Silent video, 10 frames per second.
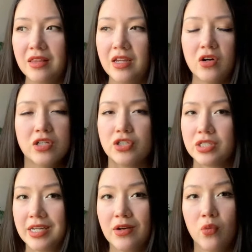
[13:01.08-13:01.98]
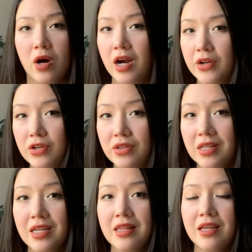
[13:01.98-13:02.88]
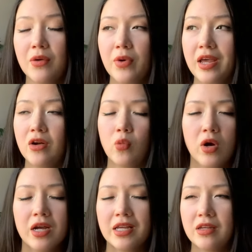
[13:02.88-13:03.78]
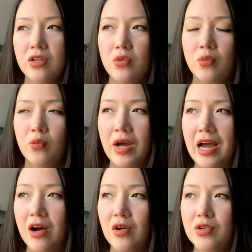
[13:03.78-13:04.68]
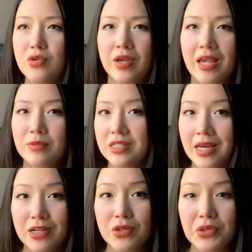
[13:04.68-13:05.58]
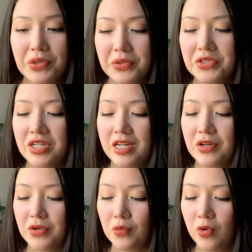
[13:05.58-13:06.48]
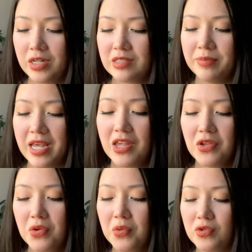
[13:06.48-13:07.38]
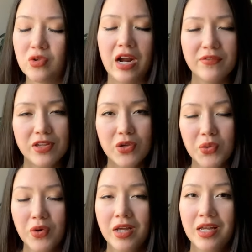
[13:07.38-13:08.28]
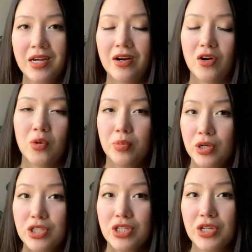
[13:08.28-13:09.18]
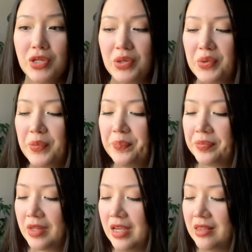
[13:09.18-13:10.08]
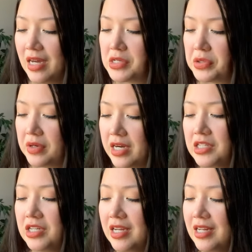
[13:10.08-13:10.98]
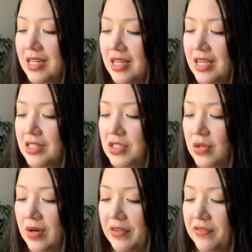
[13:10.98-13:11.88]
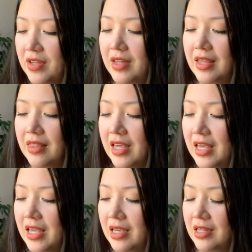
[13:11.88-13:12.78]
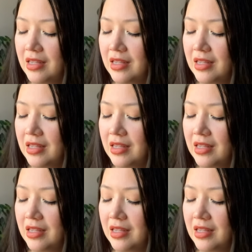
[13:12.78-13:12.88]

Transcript: they don't understand why you're thinking that way, or how you came to that conclusion, or what's making you, driving you, or pushing you in that direction. And so I feel like they